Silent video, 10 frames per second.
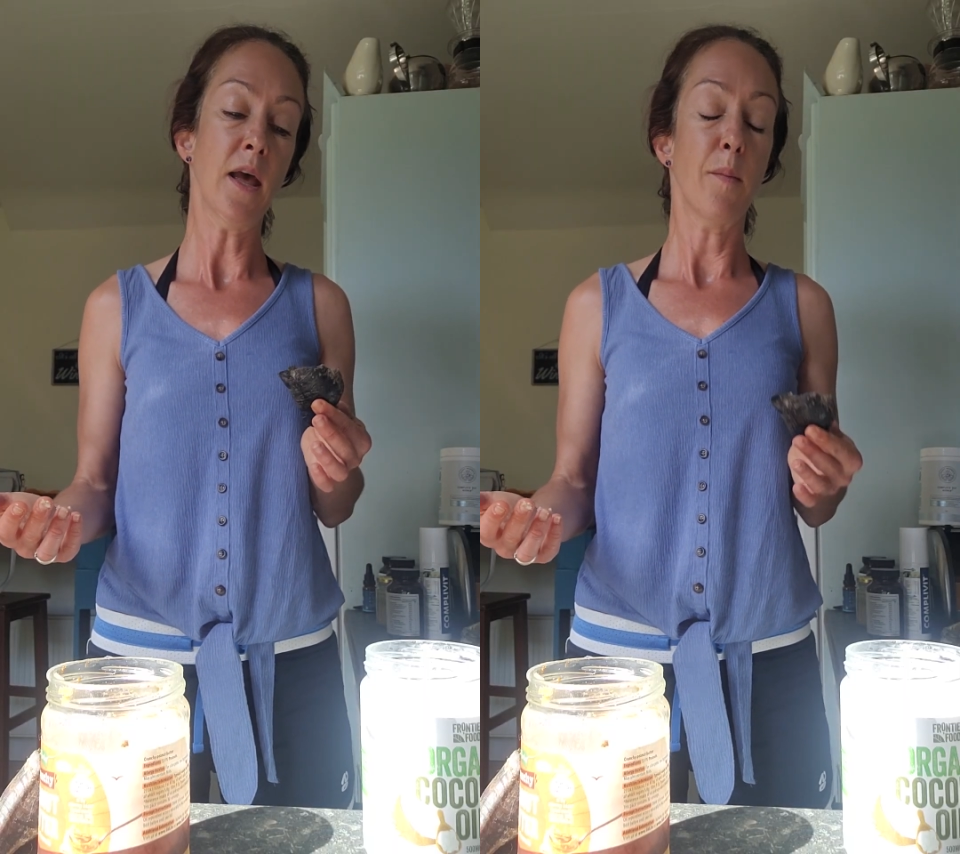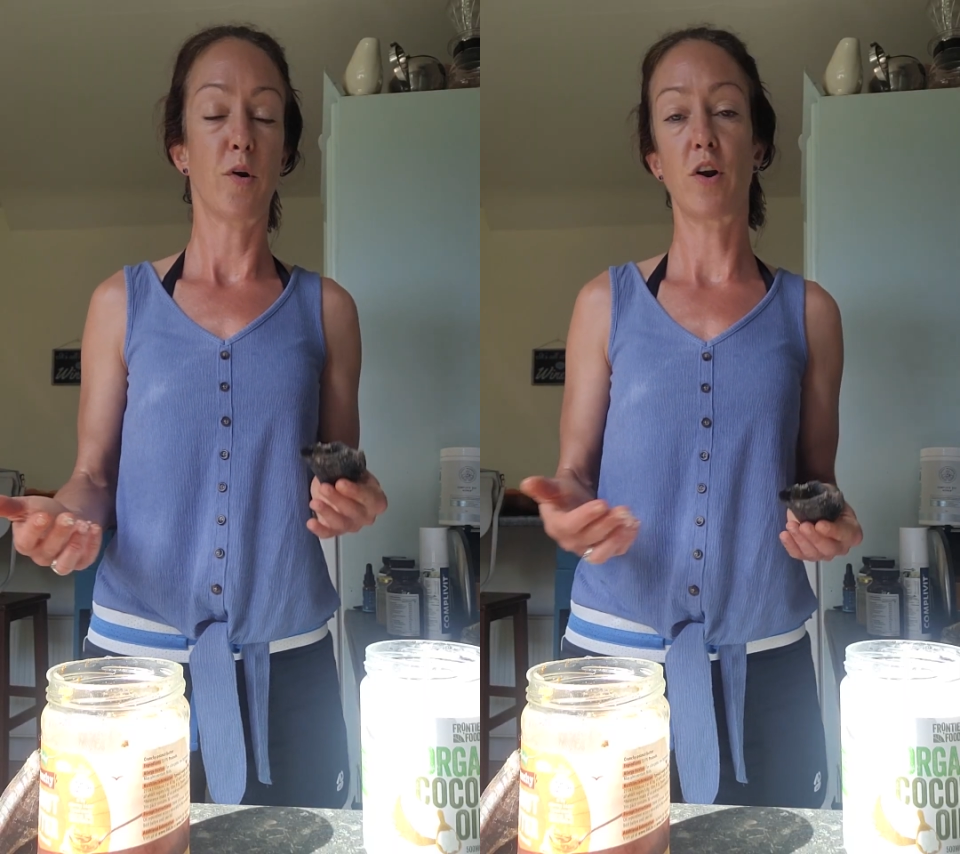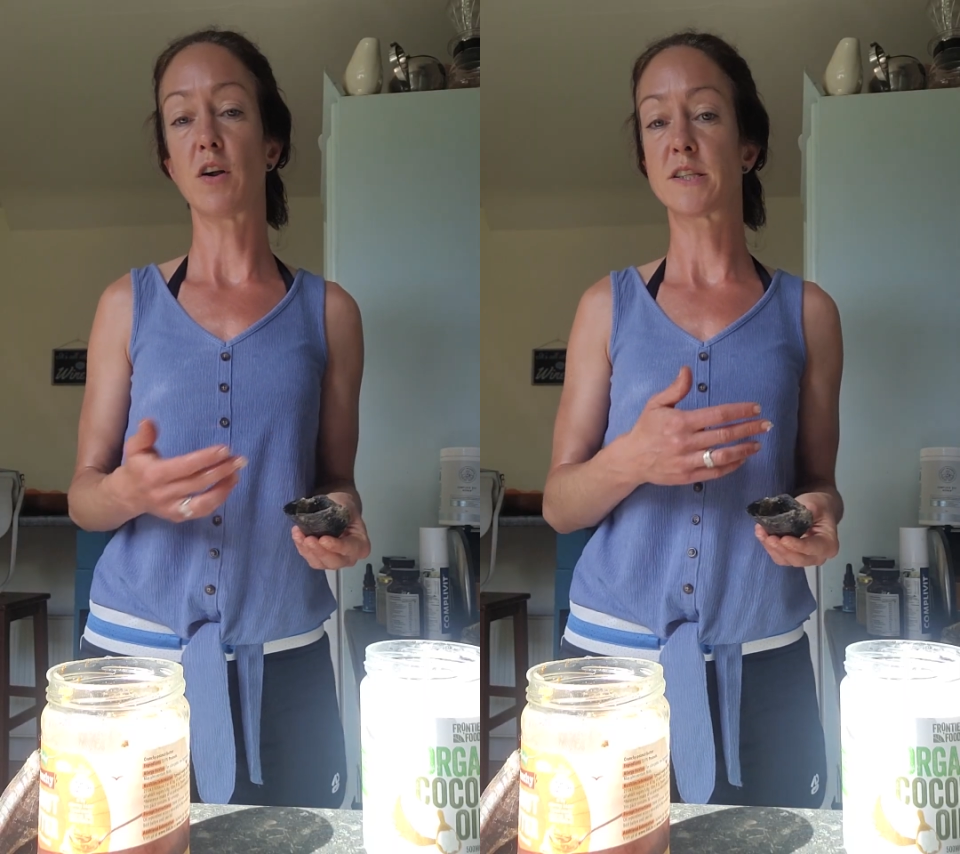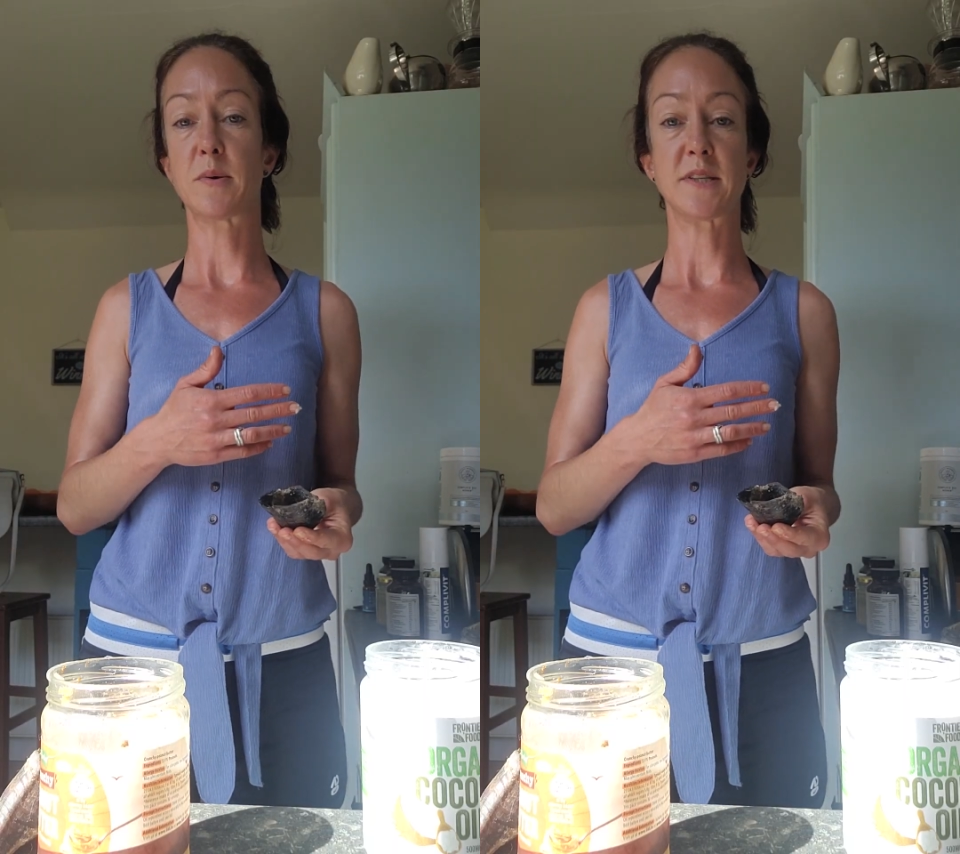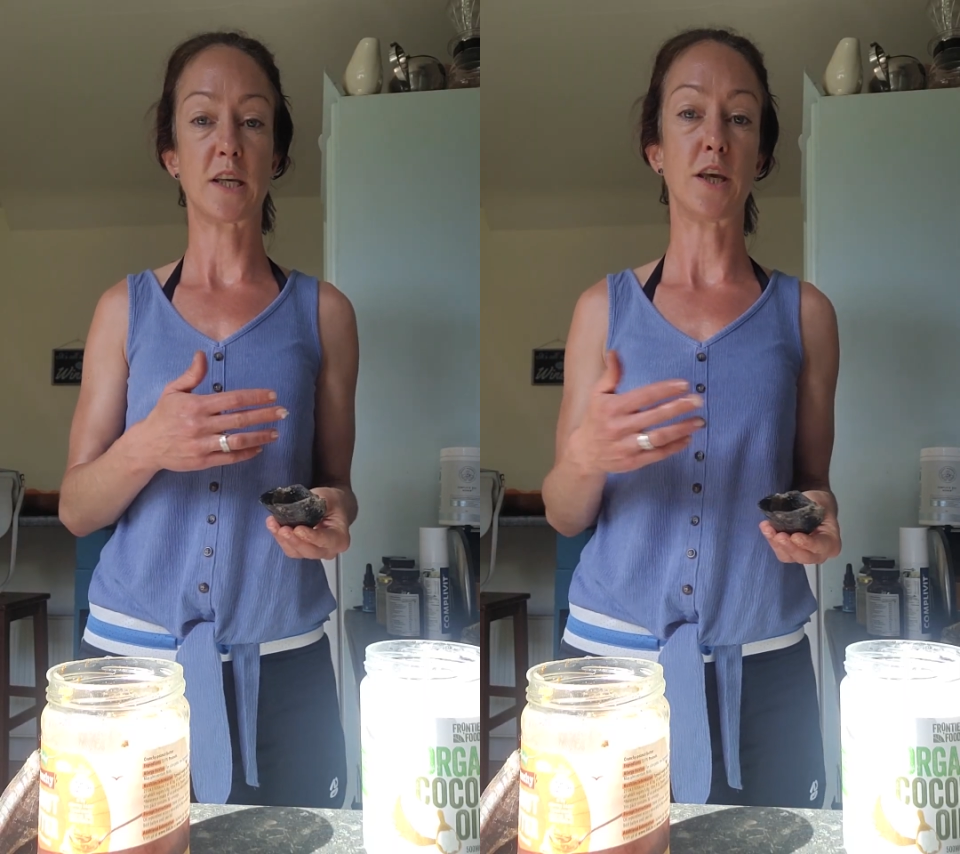But it also
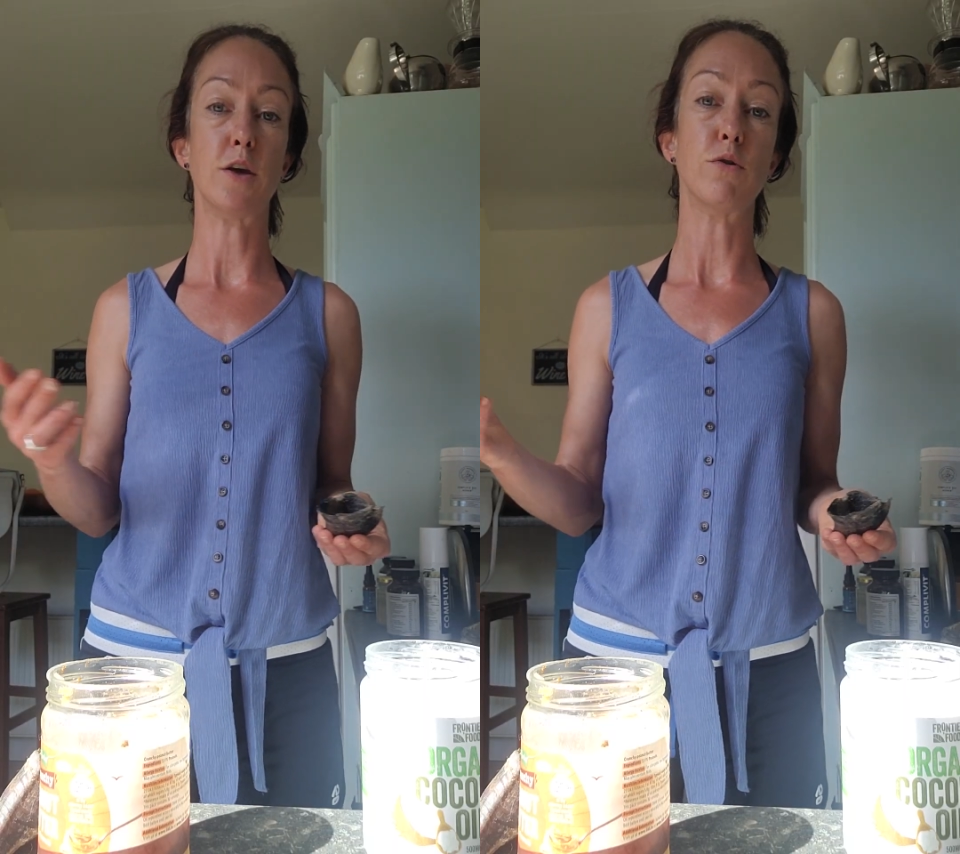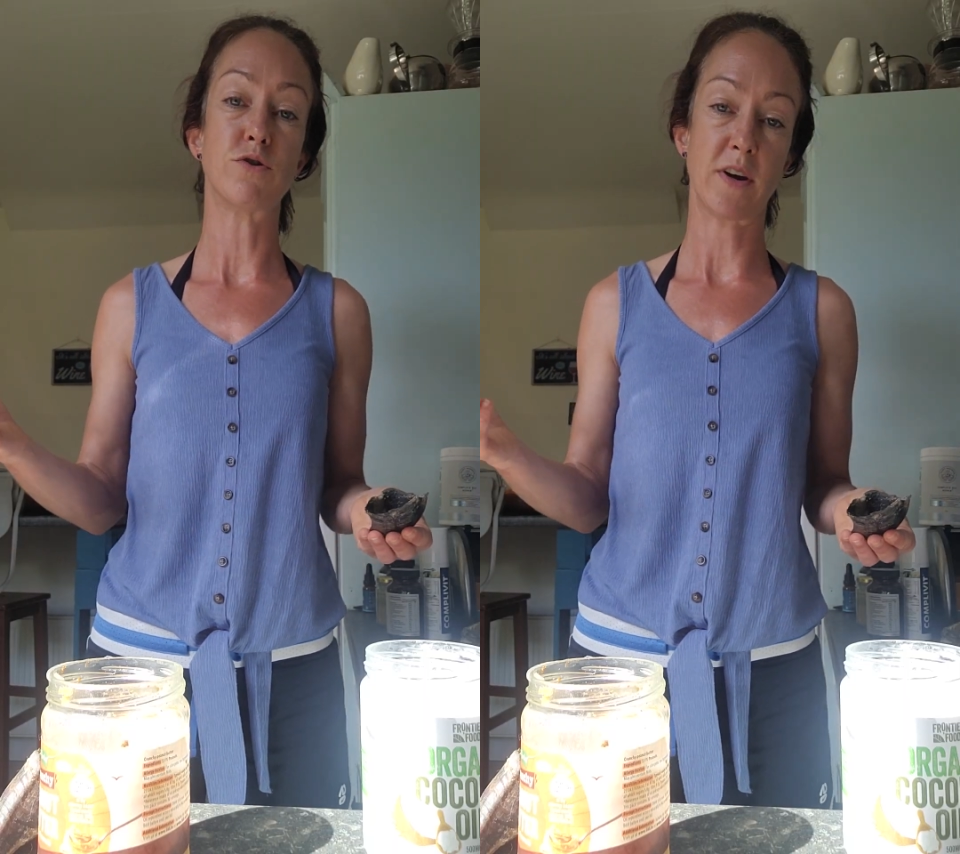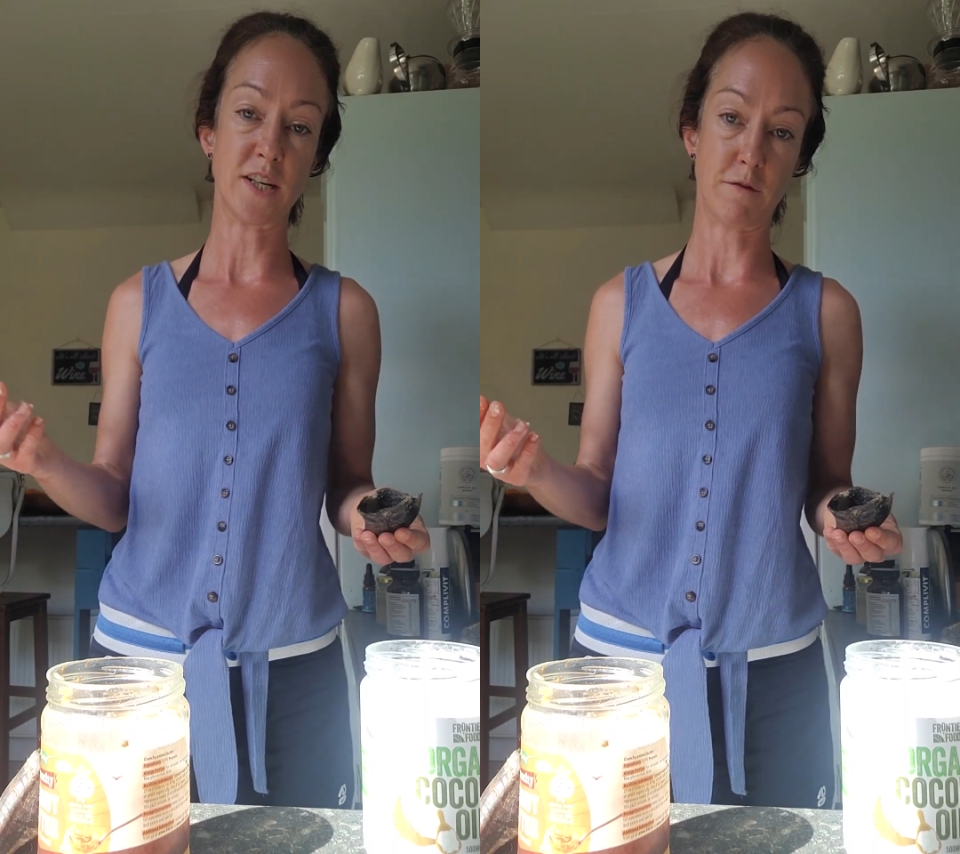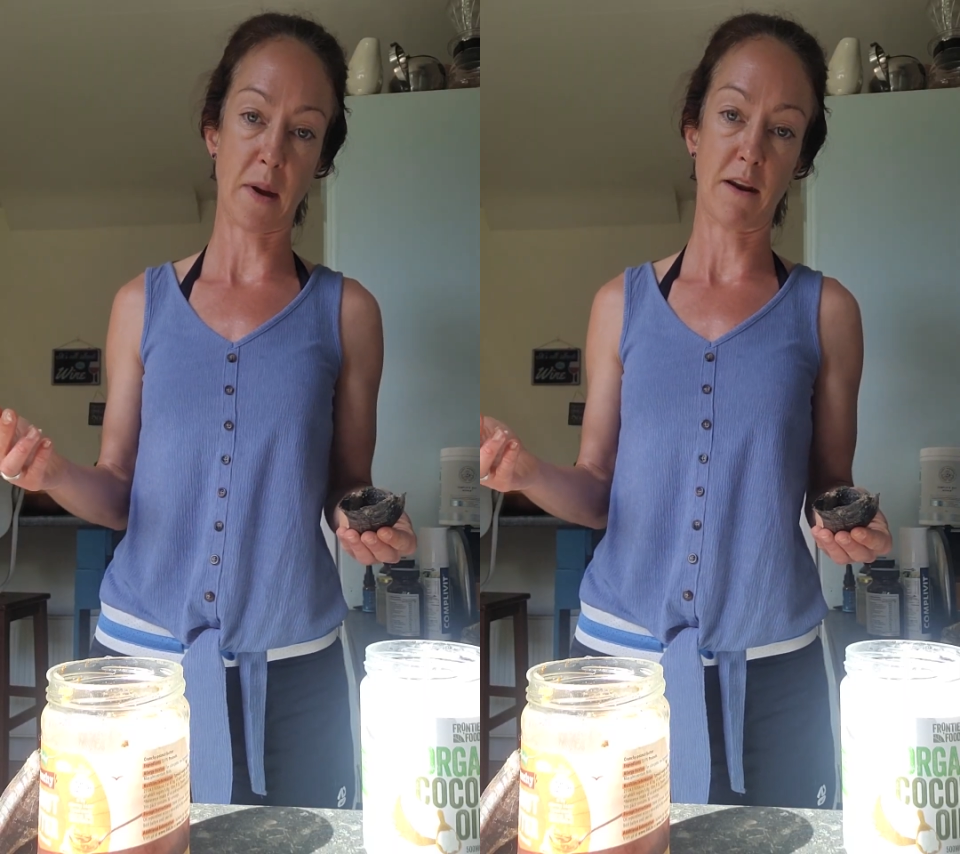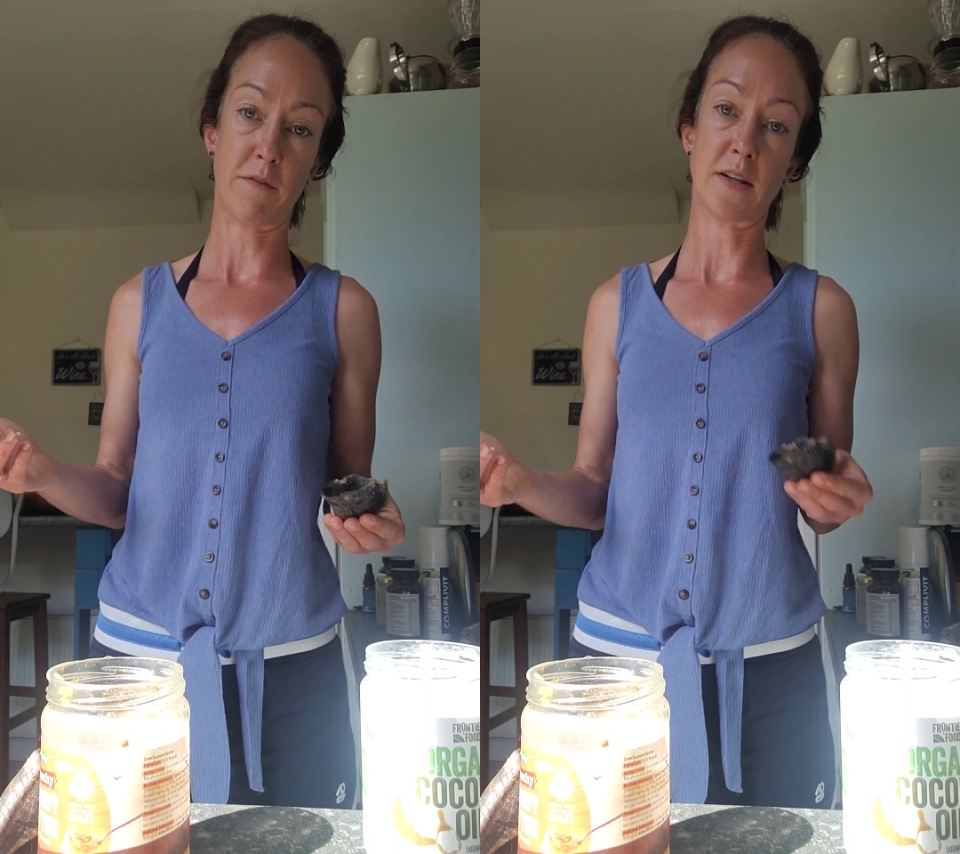has a huge range of
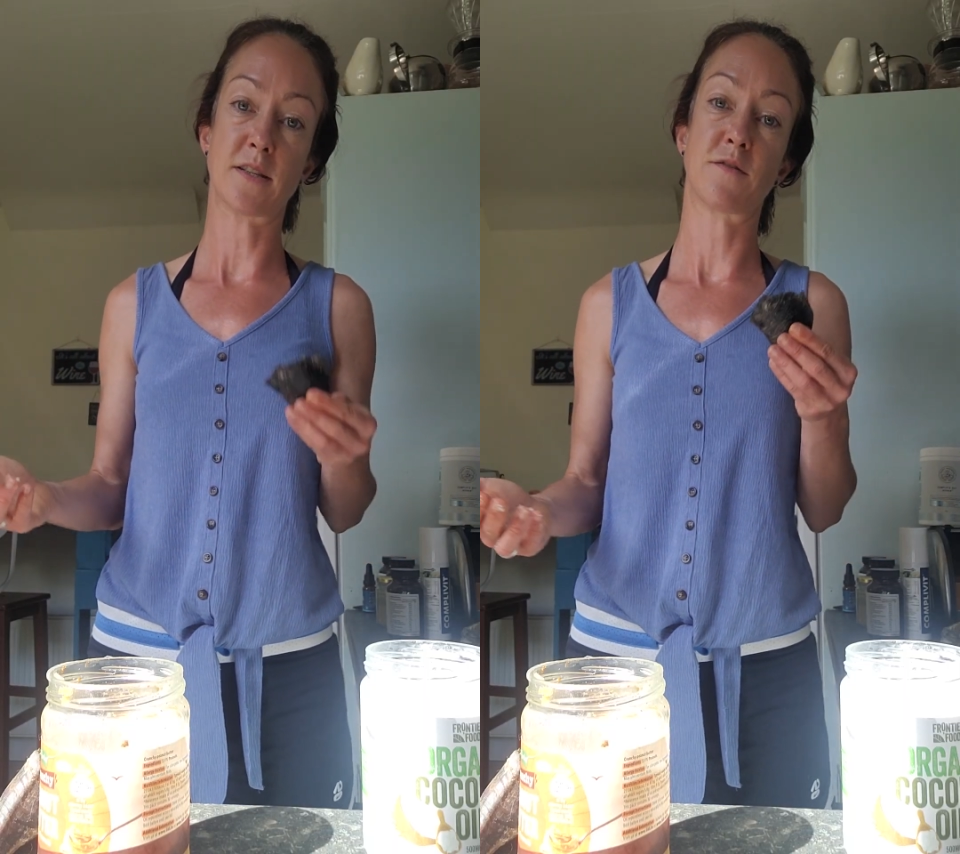benefits,